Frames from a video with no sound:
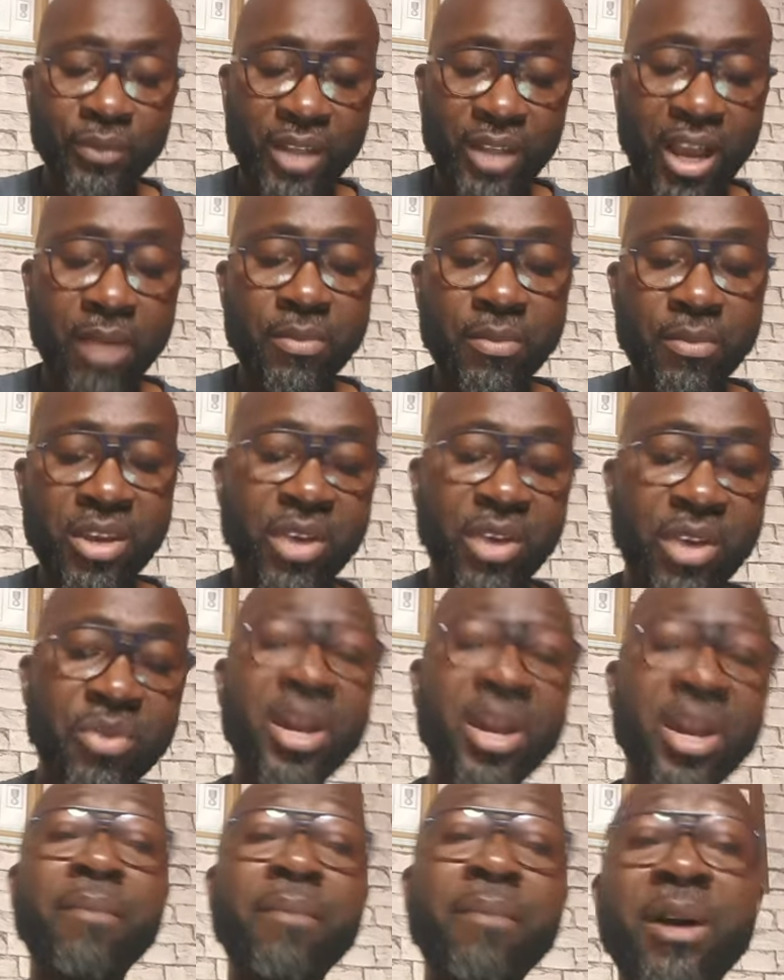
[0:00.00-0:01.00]
I'm
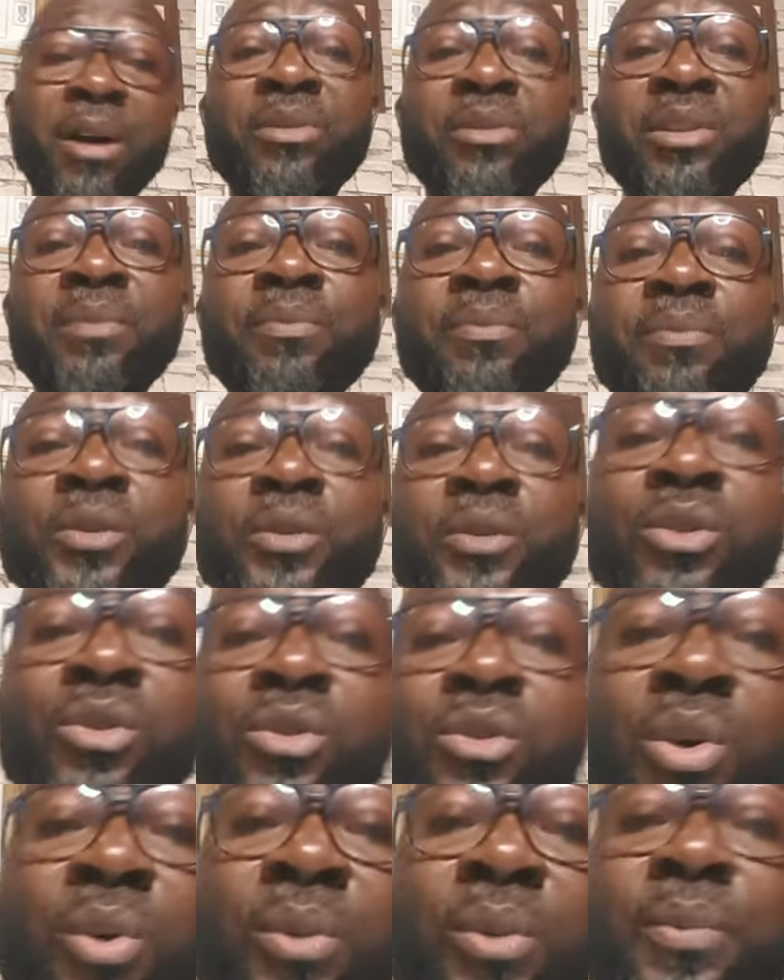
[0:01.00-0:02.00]
hearing about them.
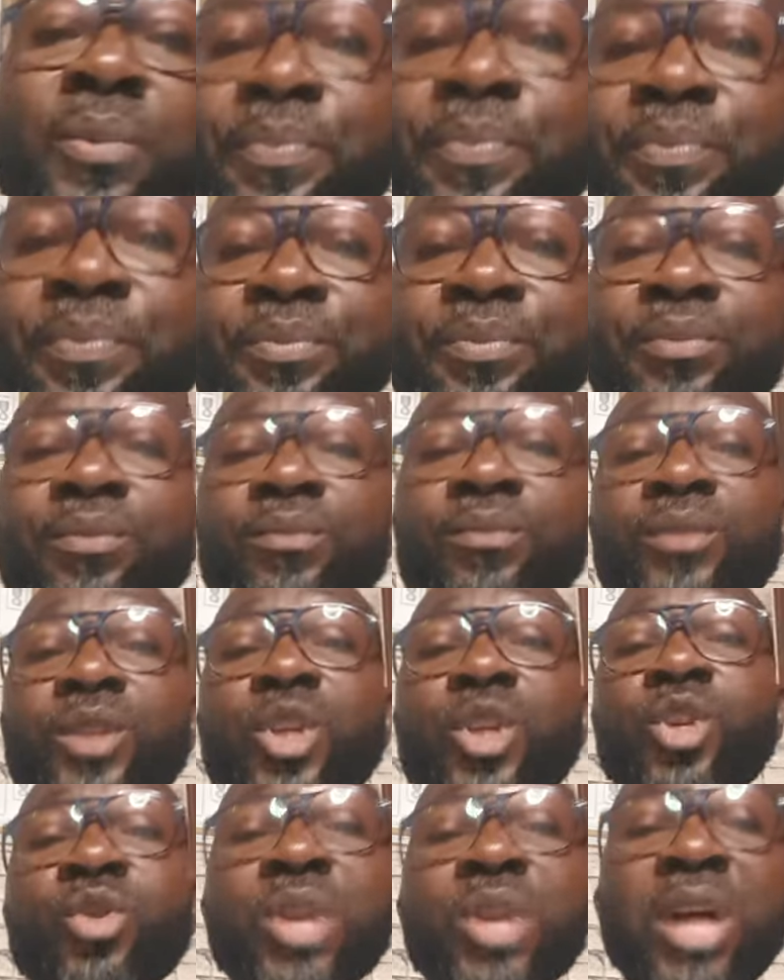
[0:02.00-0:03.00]
So,
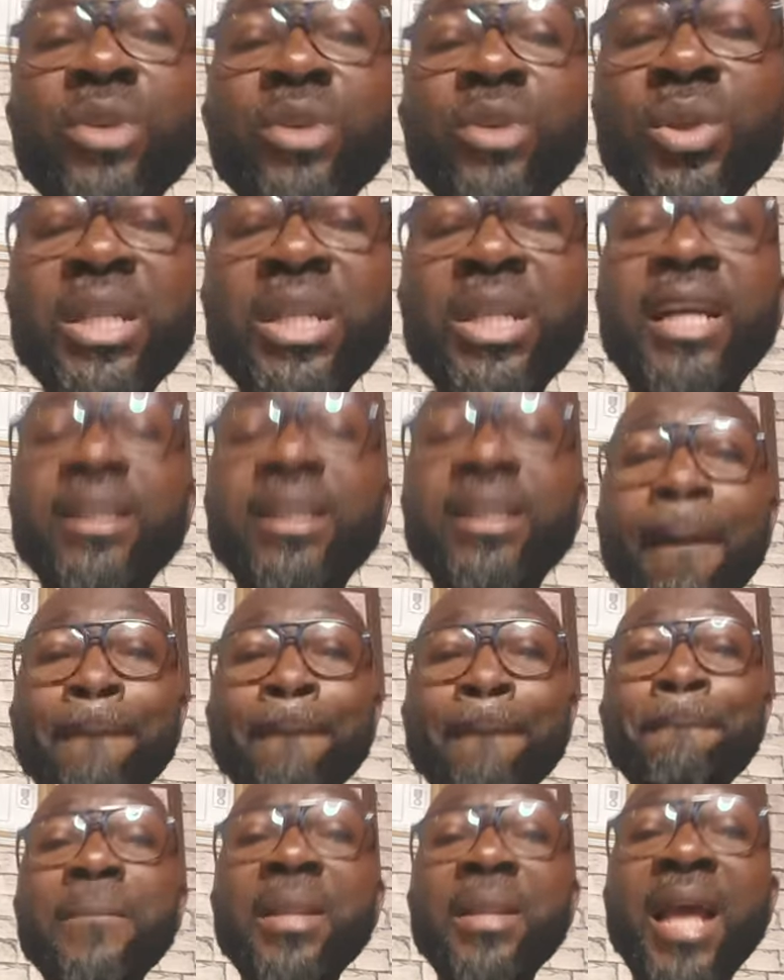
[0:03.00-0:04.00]
you now know that
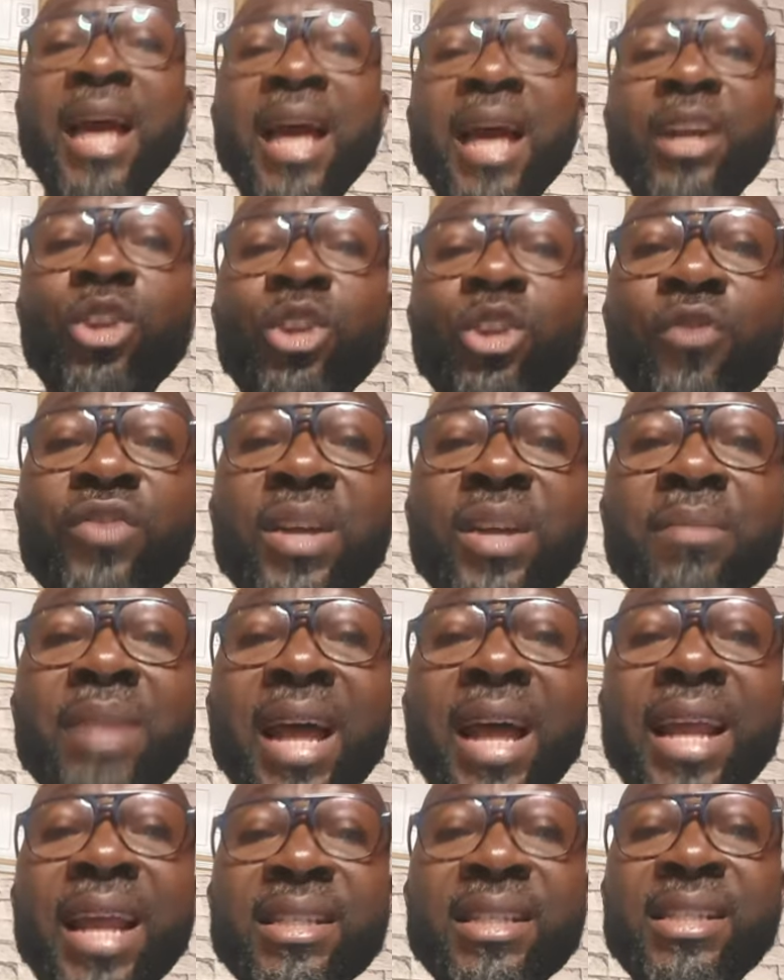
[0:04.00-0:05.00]
there are a lot of them
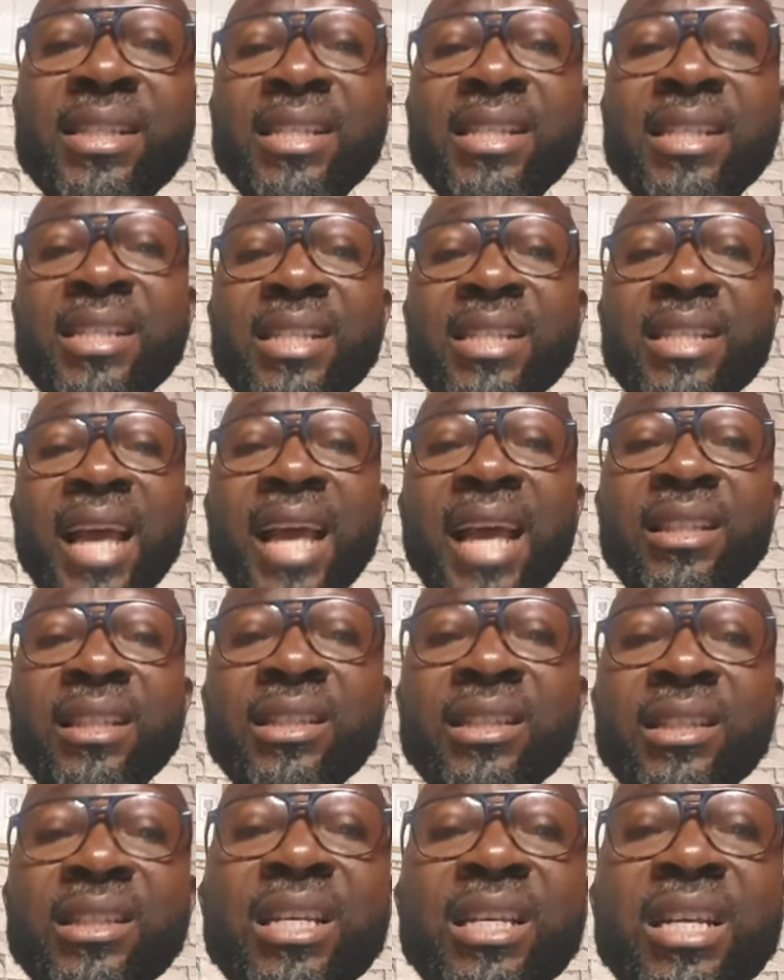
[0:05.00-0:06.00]
that exist like
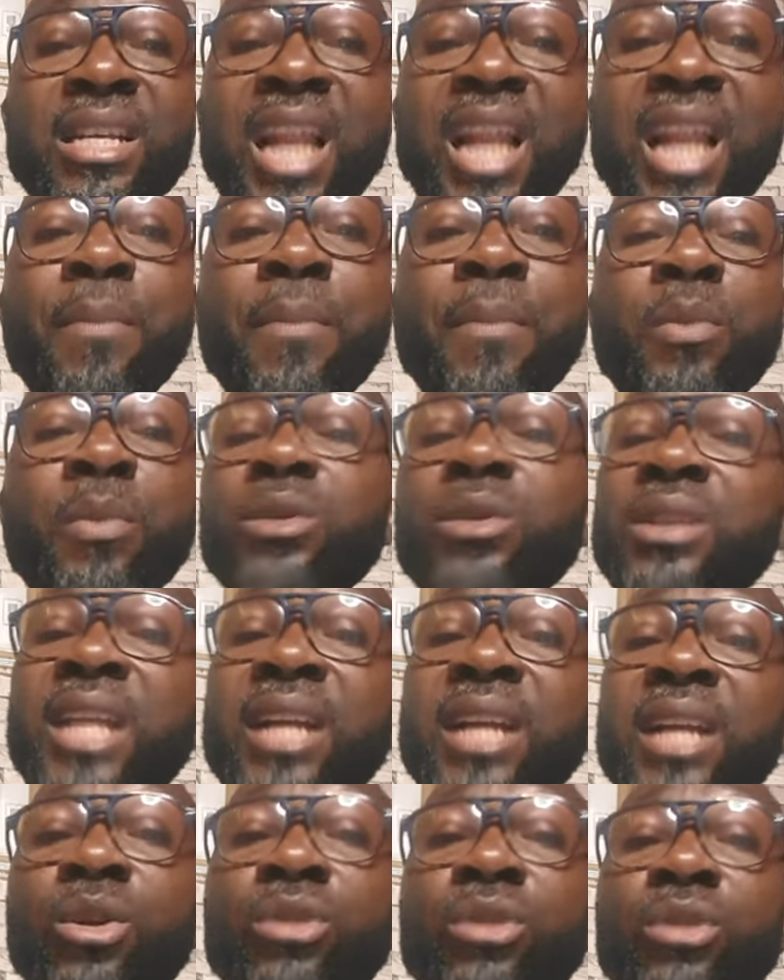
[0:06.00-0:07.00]
this that people
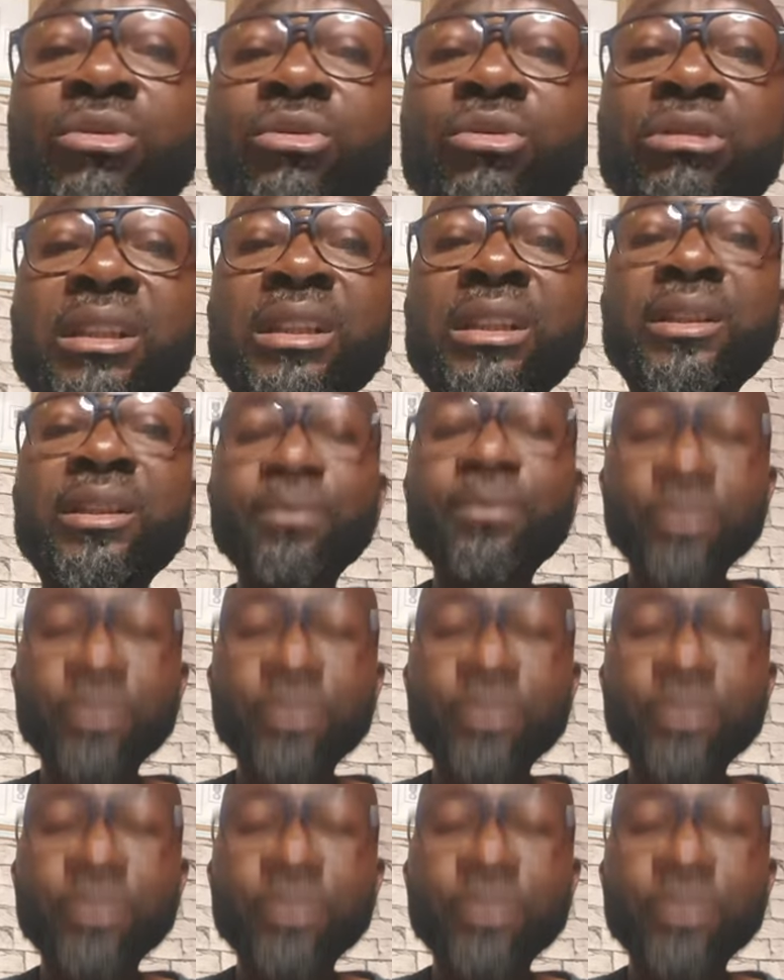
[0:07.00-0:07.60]
tend not to see.